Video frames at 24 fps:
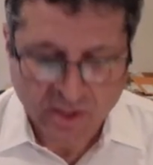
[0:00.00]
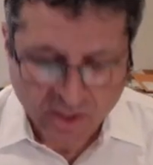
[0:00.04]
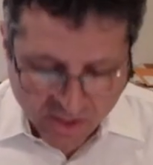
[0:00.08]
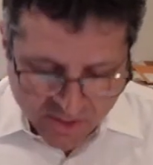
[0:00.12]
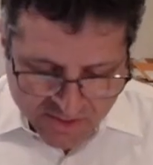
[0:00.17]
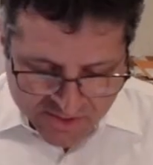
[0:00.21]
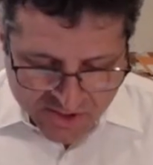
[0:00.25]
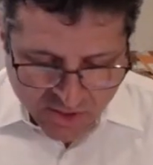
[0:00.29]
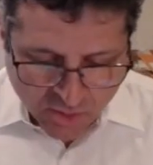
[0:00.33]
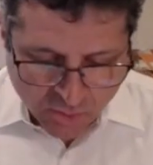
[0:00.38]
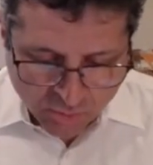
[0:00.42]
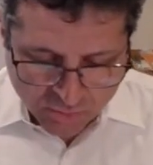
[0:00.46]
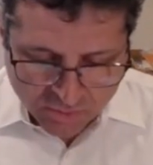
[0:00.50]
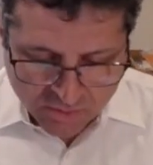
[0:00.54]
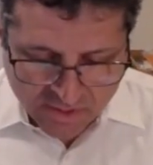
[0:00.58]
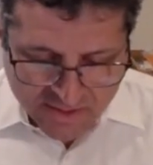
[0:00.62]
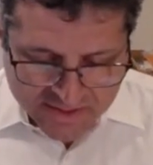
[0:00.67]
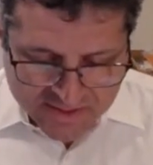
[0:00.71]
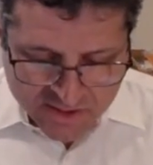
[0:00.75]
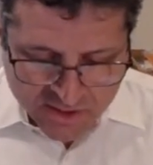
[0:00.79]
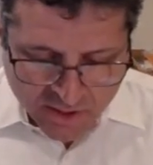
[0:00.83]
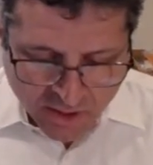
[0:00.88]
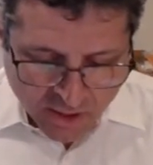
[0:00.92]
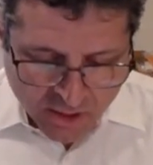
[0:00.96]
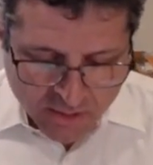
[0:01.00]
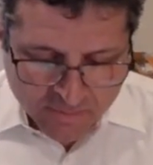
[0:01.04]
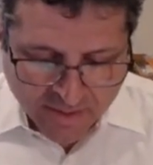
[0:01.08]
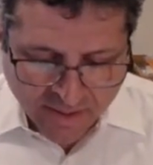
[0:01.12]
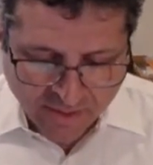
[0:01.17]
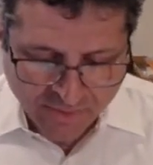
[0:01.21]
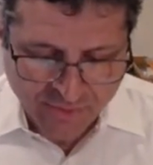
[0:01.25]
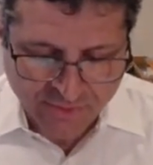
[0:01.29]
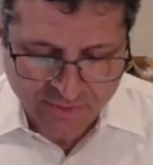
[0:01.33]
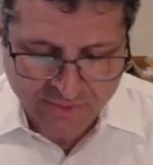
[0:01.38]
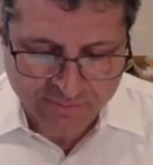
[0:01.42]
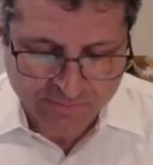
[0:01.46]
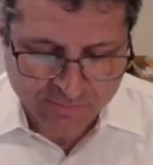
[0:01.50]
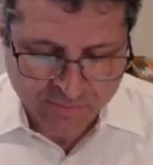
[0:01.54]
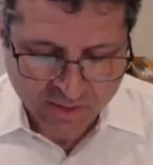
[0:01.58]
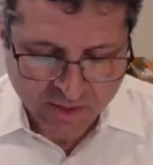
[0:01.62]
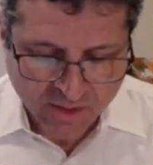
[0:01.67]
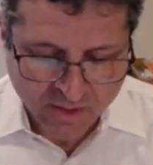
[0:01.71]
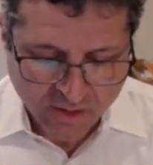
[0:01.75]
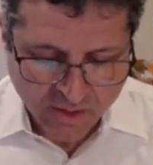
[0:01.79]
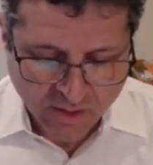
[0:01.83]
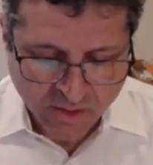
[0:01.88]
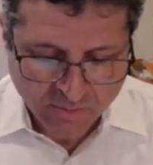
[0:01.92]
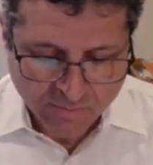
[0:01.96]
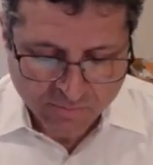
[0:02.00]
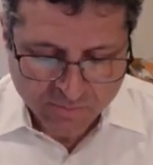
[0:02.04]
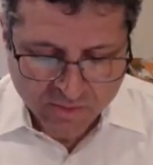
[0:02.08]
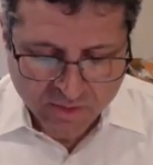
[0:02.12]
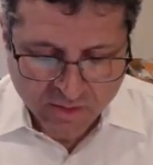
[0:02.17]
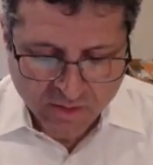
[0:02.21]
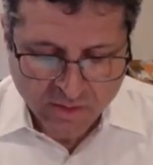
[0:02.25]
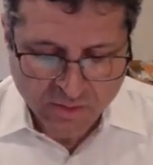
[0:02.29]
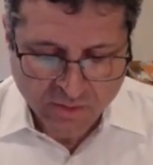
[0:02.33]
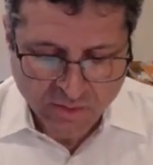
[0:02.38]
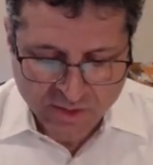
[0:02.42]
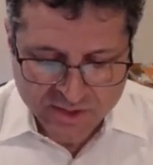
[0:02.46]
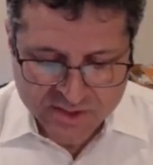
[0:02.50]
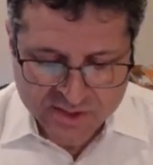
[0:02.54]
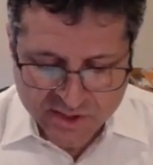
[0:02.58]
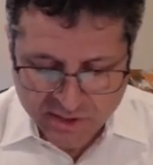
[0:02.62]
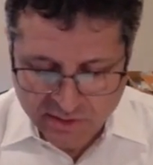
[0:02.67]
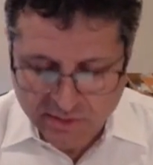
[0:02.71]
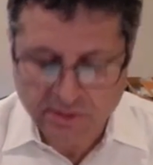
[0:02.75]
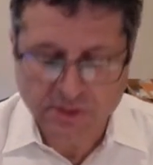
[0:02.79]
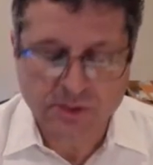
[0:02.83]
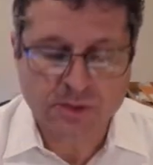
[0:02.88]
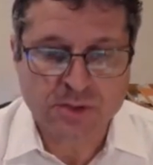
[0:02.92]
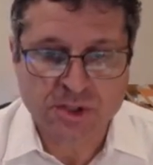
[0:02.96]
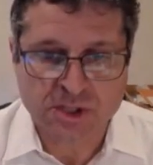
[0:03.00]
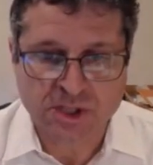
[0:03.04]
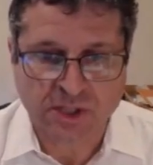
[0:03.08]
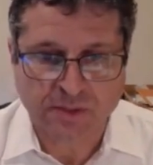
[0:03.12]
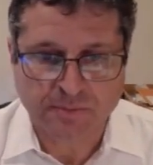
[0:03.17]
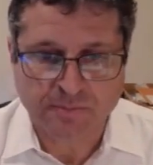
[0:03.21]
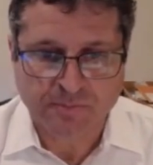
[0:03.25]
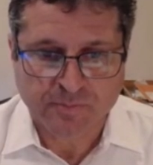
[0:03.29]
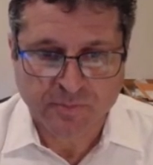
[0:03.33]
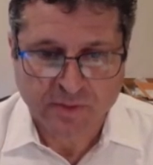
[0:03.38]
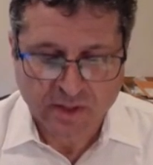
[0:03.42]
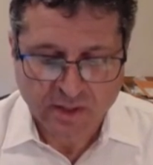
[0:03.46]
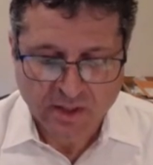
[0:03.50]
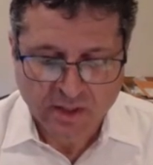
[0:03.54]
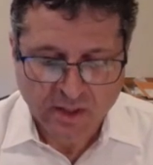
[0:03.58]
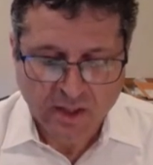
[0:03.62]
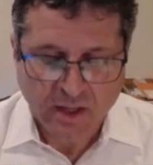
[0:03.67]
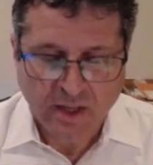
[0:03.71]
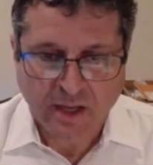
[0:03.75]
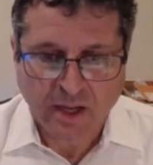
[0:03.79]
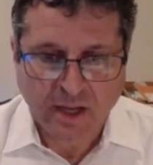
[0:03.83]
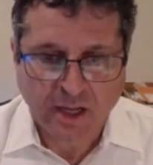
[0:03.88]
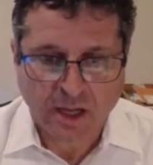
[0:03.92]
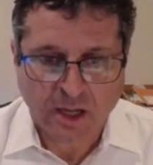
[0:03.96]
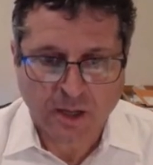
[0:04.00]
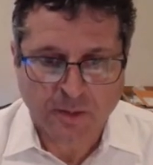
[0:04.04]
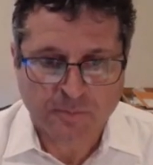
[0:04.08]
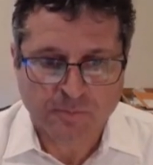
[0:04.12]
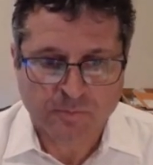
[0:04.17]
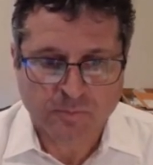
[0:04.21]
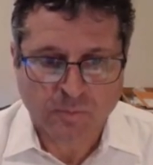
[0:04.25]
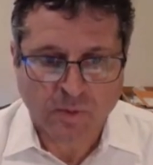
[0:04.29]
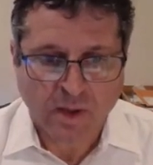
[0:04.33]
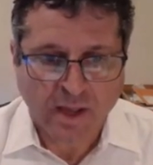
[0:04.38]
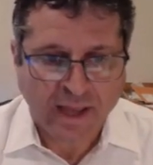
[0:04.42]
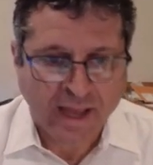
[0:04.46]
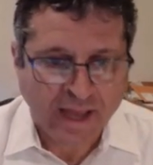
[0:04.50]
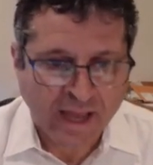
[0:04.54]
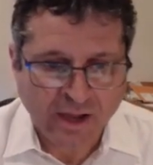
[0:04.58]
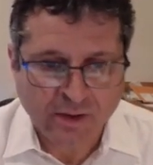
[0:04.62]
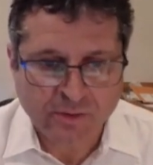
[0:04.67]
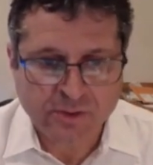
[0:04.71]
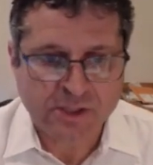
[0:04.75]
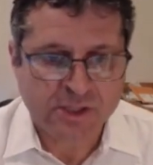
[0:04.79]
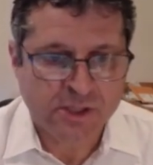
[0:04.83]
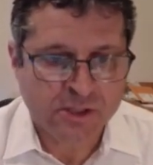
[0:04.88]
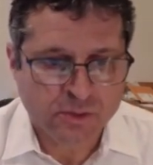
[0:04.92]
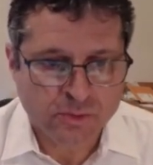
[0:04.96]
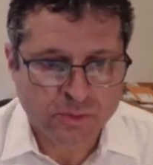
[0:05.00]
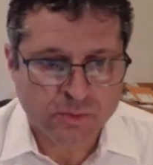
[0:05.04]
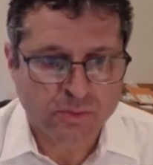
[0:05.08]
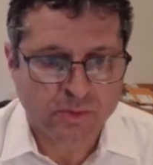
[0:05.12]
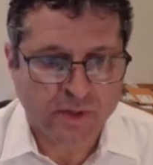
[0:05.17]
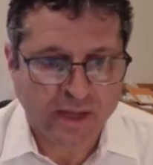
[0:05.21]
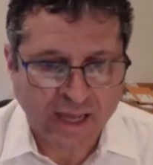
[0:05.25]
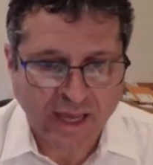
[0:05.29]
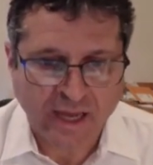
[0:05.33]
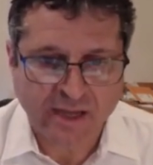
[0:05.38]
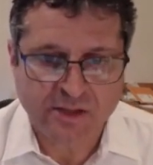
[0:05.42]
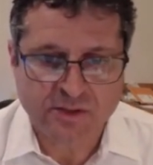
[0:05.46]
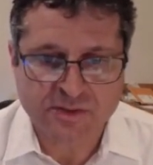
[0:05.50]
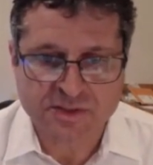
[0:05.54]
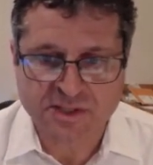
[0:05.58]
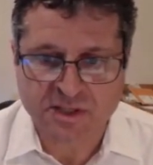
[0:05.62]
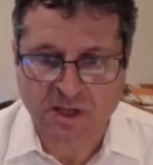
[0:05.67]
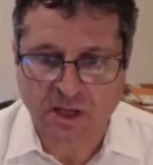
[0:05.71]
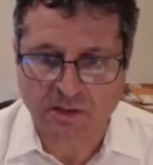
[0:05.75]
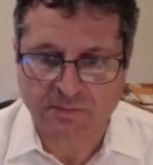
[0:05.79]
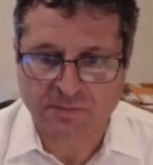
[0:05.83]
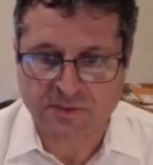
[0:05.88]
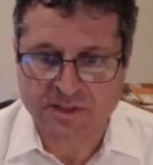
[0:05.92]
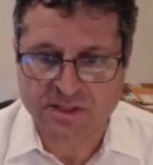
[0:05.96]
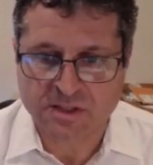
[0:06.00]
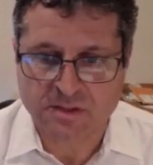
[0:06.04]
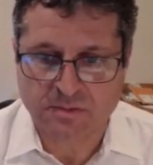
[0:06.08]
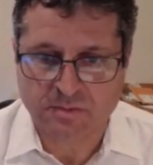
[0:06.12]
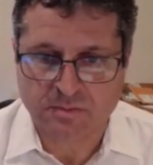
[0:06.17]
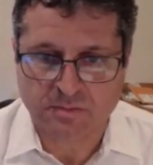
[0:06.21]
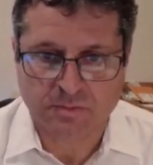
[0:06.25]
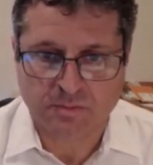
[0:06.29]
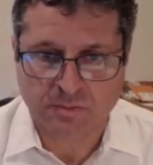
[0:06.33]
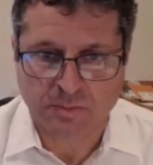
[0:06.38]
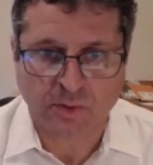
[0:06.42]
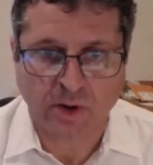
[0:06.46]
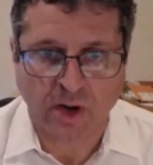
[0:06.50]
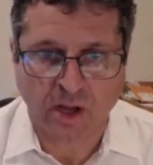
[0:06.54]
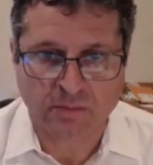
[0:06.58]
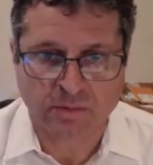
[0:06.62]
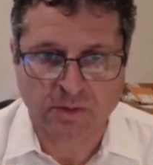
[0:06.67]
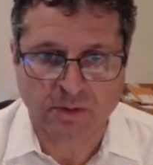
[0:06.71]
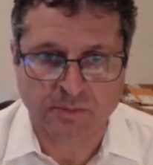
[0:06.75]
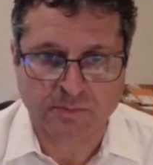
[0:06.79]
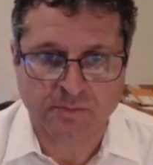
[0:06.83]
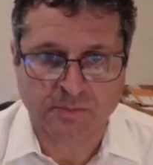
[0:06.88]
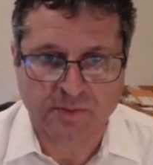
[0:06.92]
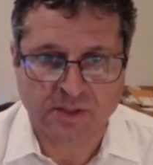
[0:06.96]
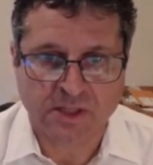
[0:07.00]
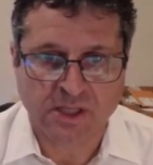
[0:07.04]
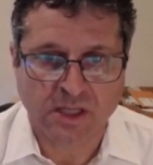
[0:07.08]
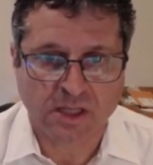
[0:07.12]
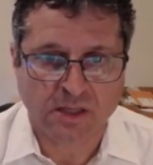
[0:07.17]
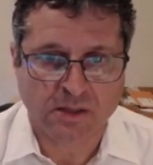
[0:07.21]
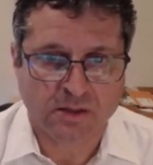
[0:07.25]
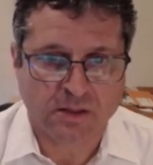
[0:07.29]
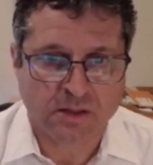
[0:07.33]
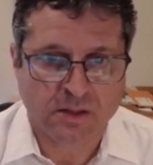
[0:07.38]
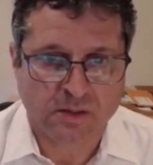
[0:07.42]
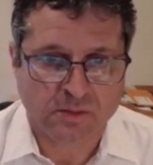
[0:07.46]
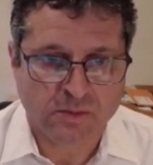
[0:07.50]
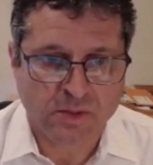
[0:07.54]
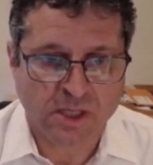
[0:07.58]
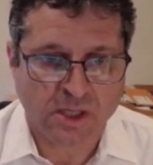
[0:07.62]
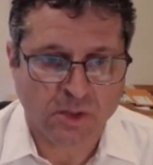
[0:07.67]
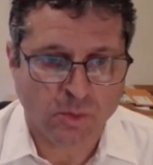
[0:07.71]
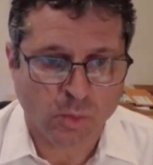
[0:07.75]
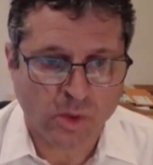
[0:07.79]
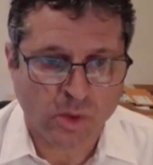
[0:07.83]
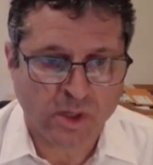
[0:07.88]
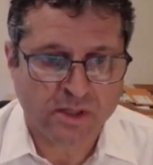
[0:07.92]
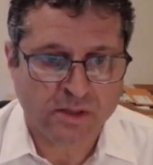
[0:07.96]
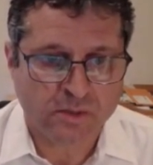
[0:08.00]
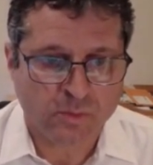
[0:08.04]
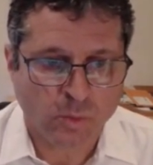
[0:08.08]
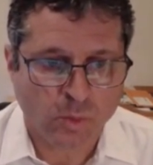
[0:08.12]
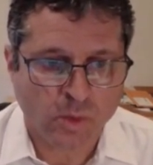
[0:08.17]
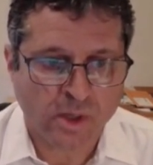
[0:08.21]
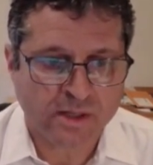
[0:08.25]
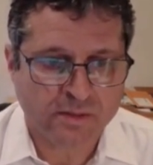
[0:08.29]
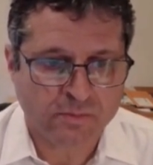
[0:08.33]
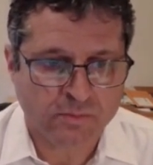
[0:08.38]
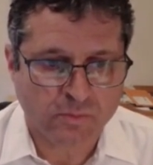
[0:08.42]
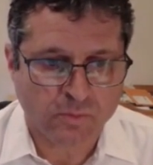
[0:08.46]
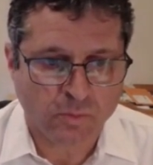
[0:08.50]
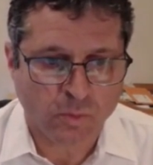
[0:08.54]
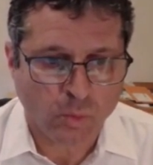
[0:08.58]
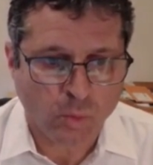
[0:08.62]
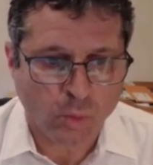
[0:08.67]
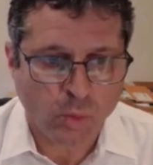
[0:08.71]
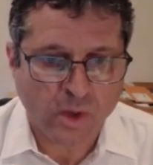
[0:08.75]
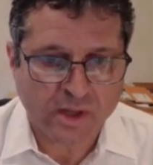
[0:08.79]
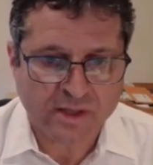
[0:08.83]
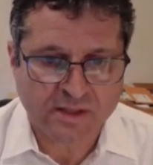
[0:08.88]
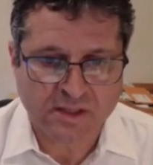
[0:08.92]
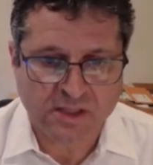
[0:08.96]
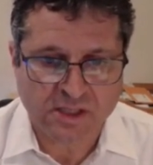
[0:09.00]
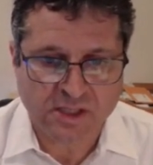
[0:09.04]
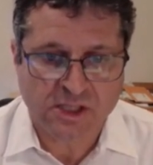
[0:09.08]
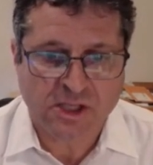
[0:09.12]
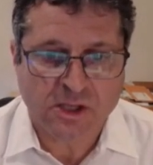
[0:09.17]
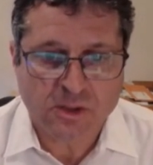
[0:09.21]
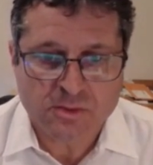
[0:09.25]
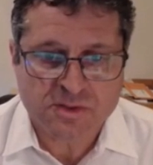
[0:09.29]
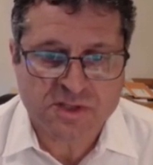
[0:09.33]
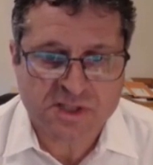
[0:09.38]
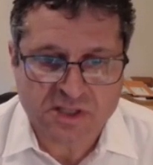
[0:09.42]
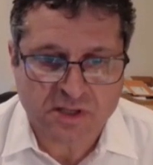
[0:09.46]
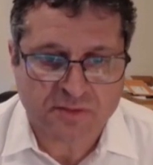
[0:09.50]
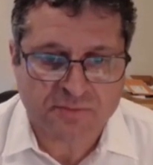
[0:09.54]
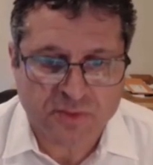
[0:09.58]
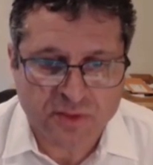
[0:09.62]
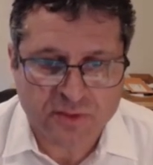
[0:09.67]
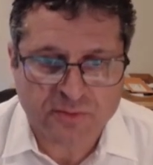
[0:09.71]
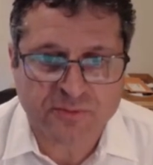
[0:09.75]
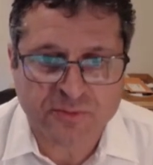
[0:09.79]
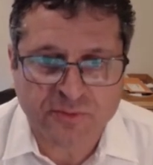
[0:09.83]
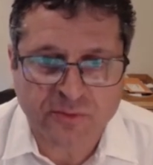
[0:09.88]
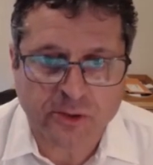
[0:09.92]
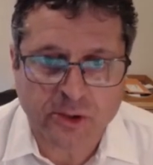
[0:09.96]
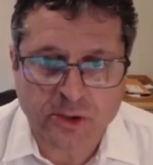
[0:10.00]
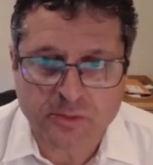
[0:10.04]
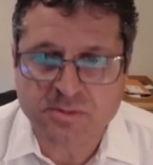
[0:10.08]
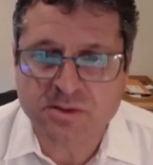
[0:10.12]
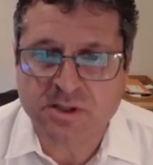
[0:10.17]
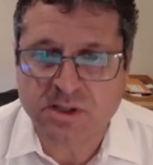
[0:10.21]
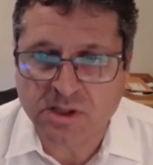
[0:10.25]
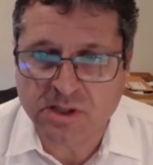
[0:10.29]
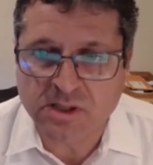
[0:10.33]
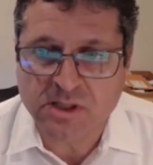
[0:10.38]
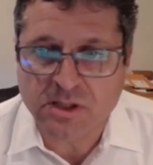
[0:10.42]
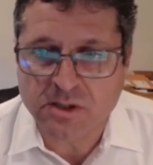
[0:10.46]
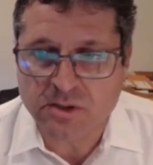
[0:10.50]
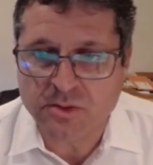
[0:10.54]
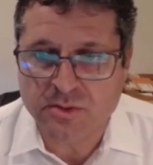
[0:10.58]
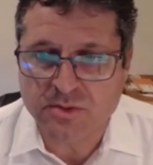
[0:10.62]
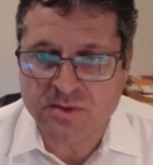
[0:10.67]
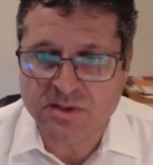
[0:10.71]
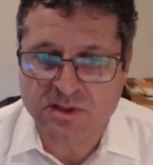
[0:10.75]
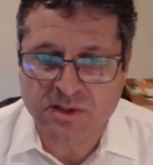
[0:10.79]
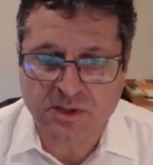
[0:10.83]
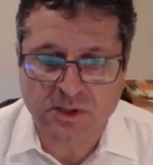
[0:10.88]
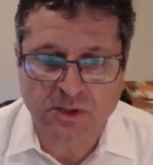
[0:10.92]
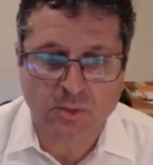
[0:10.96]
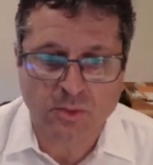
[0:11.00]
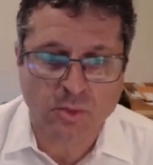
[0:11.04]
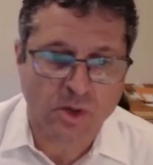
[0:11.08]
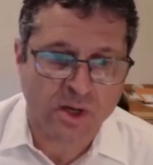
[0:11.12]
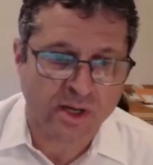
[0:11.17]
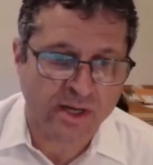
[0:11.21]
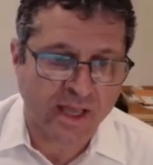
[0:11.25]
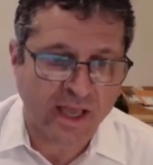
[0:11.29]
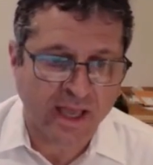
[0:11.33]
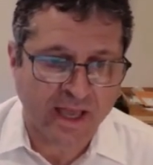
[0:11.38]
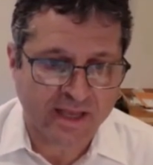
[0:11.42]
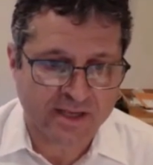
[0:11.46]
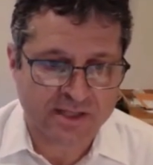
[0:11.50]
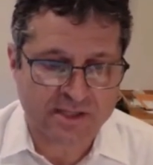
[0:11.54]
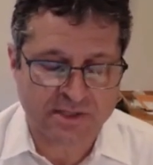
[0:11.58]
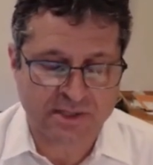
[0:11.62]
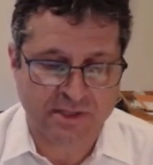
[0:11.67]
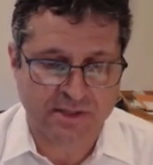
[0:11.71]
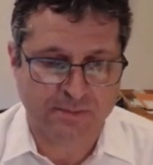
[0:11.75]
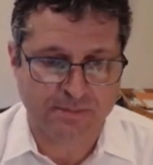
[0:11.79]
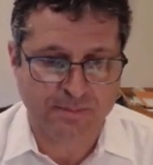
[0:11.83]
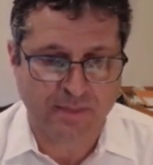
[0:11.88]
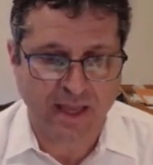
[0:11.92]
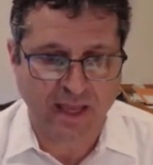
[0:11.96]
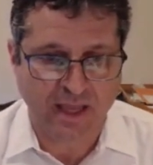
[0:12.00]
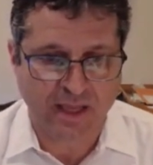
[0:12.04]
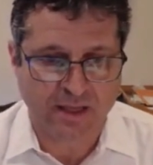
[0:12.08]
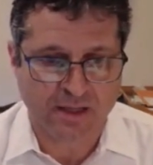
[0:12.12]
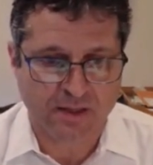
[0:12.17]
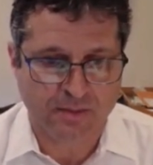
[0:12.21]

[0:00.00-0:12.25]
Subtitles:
So let's talk about the solution. How do you solve this problem? What use of the verb to use do you want to actually make?